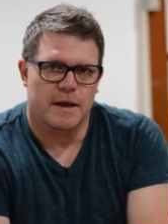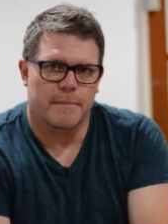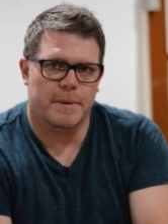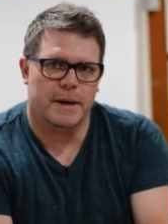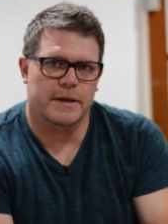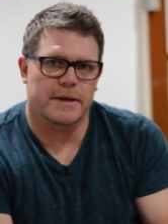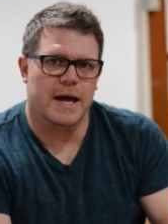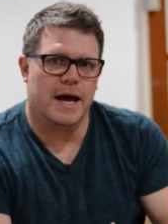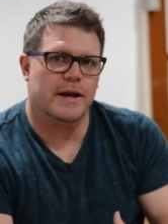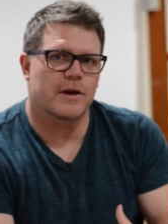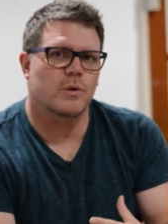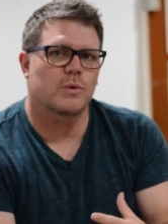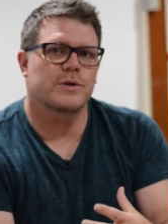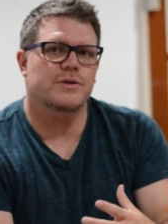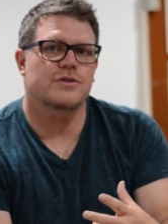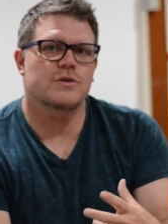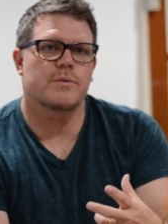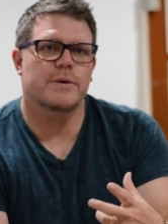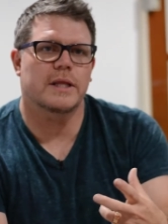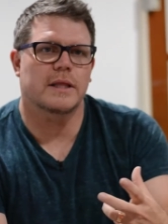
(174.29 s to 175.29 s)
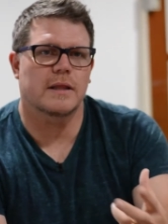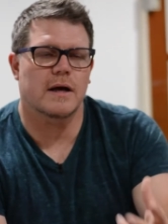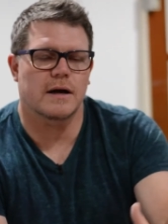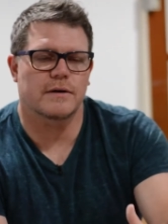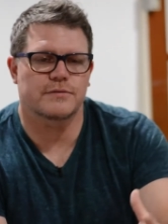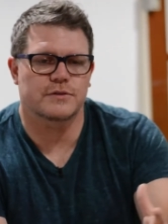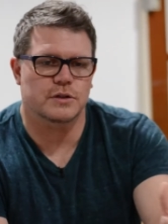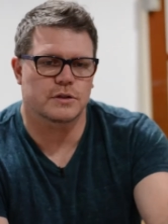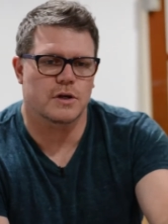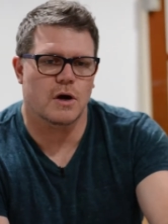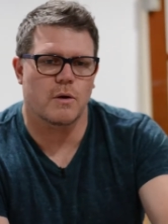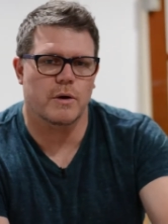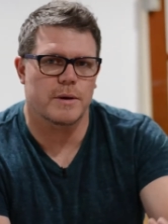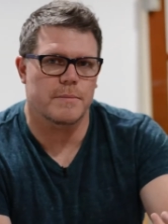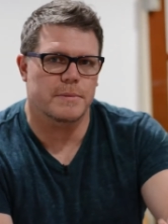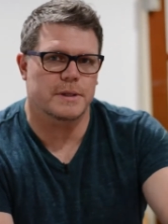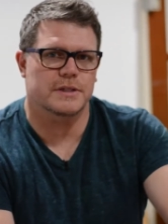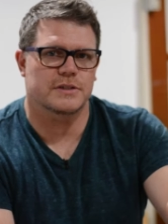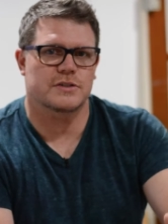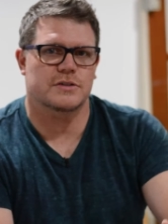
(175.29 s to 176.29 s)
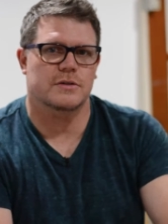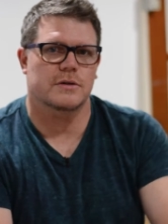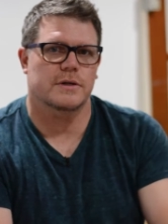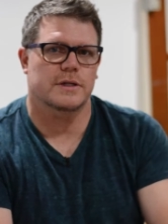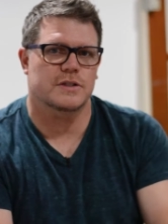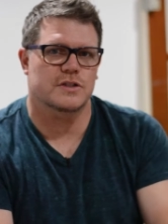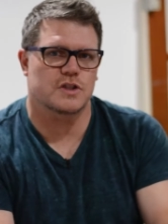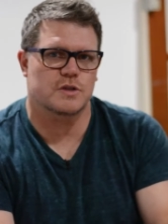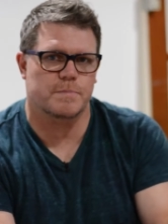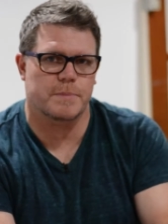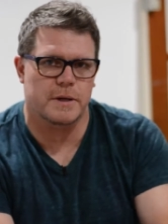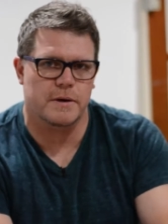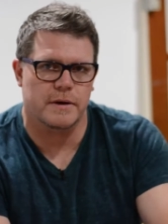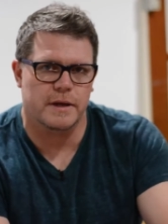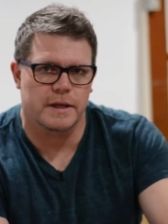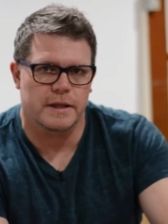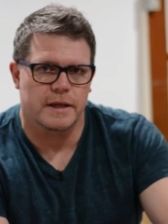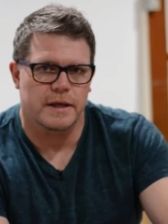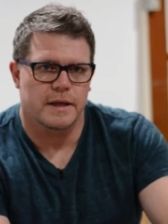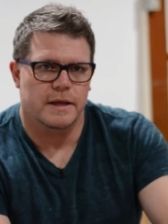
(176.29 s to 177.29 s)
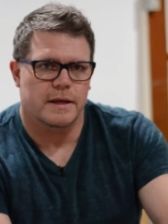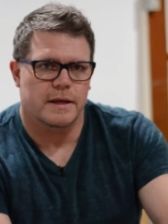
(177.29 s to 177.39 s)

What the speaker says: but not only do we love to go and minister in spirit